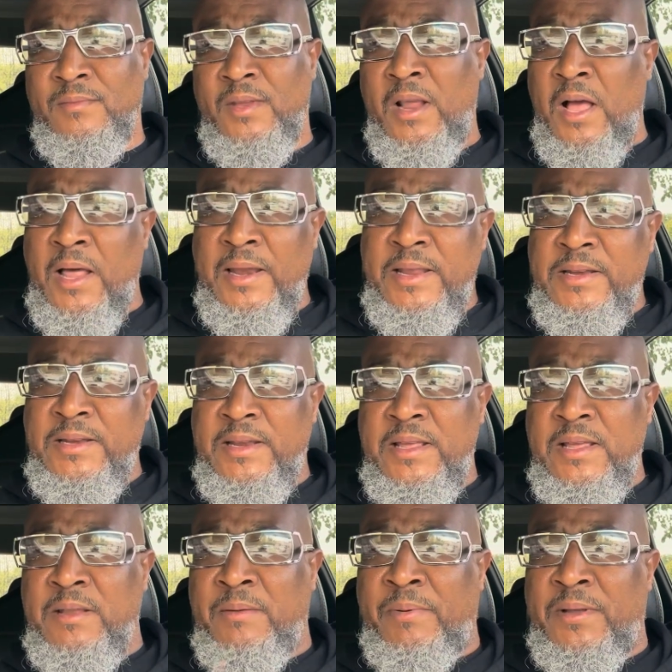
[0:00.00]
Ali
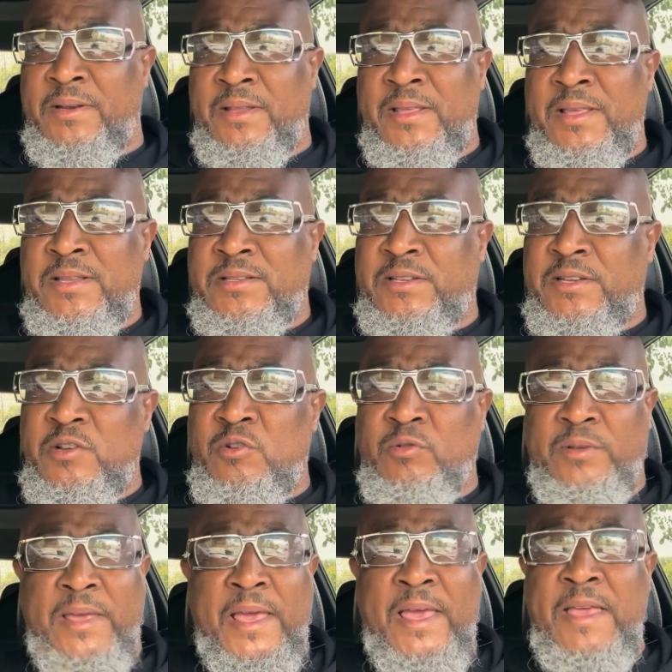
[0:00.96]
did, but he still
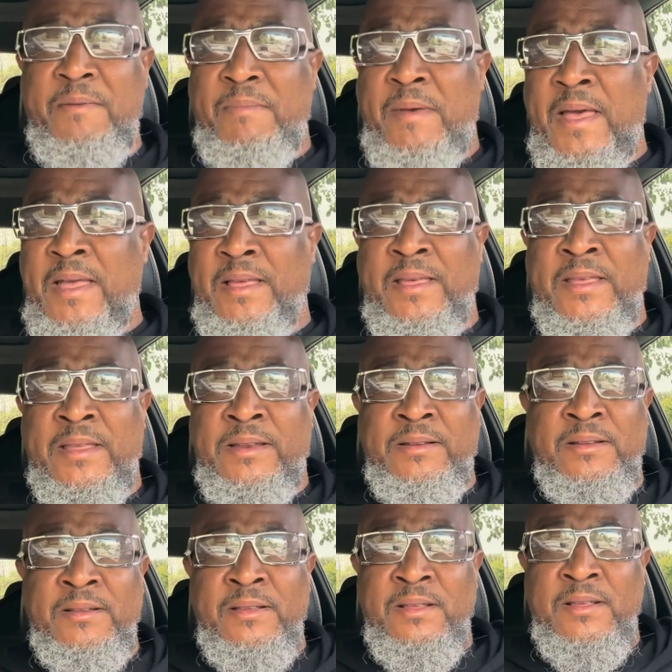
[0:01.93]
came back
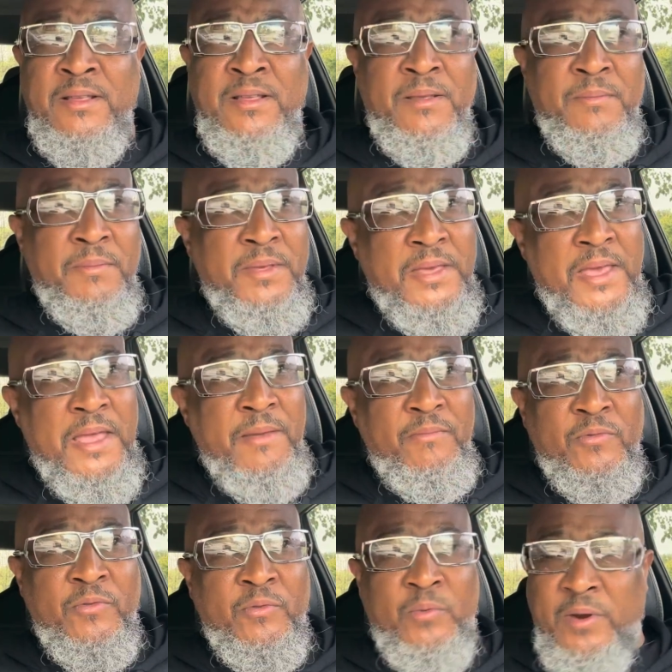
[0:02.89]
and
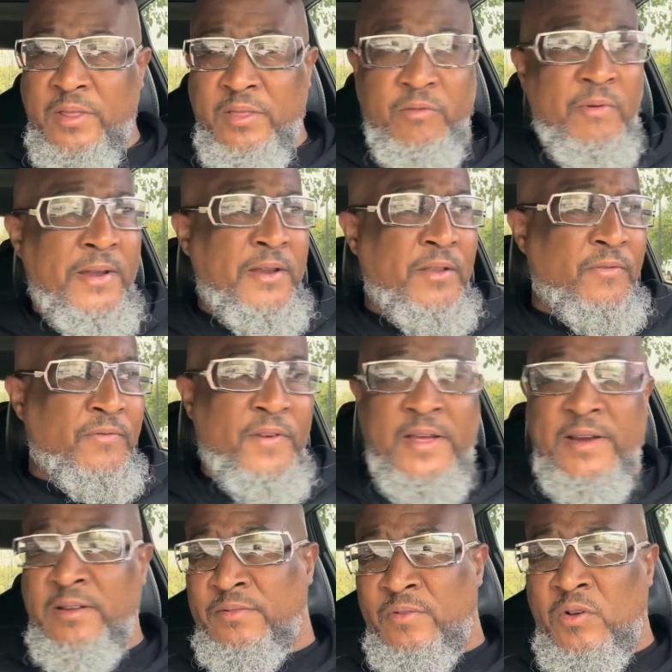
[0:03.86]
became one of the greatest
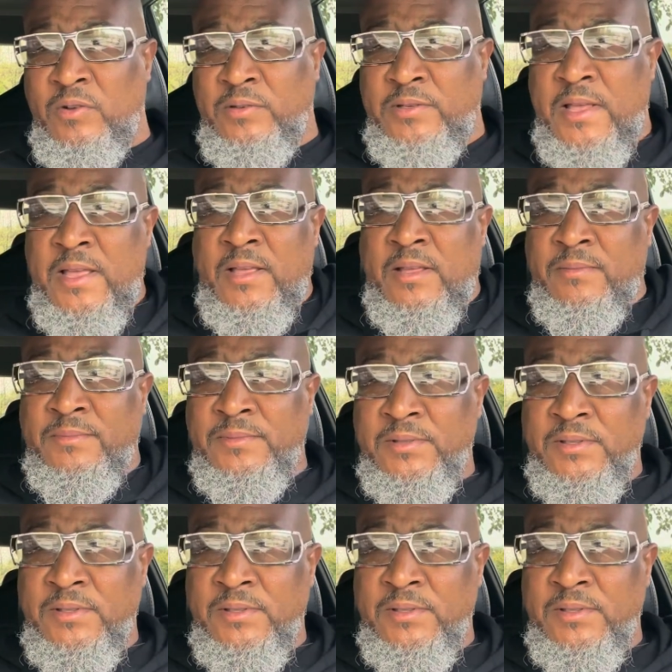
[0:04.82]
fighters of all time.